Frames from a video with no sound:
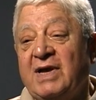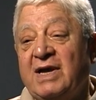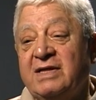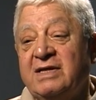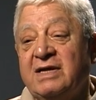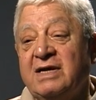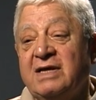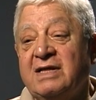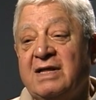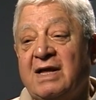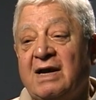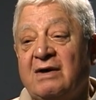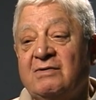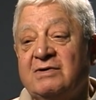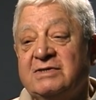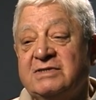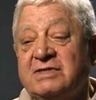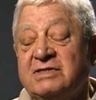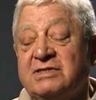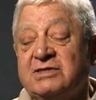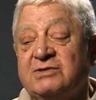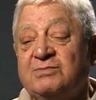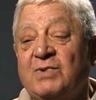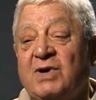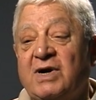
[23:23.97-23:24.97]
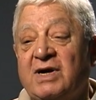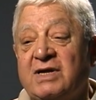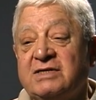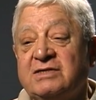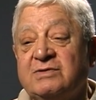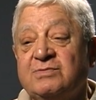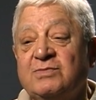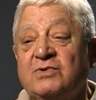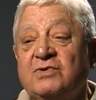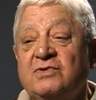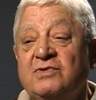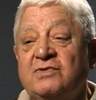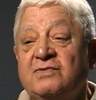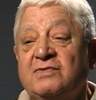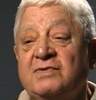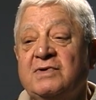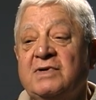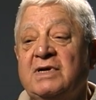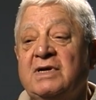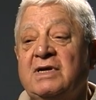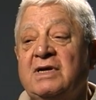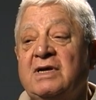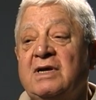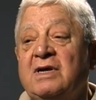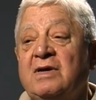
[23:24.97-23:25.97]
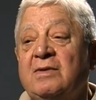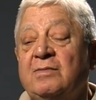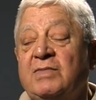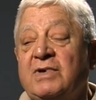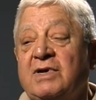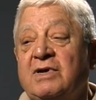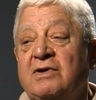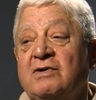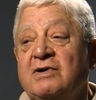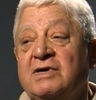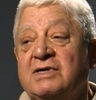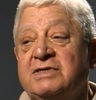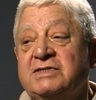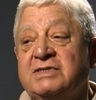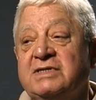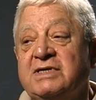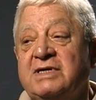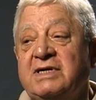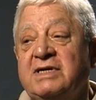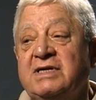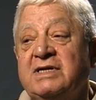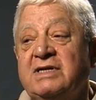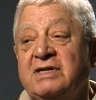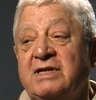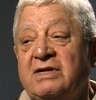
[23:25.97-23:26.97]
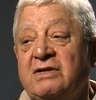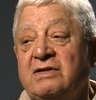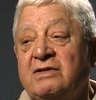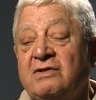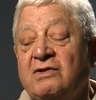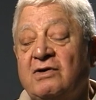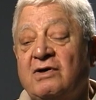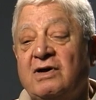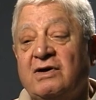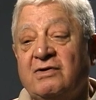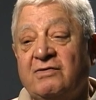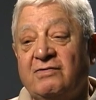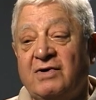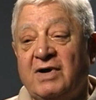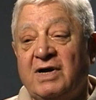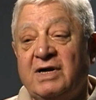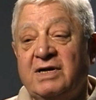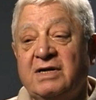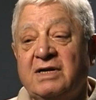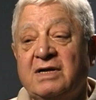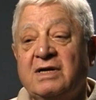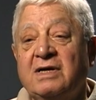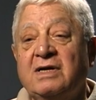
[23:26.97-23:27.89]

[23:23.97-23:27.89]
I think that was the smartest move, because in the long run,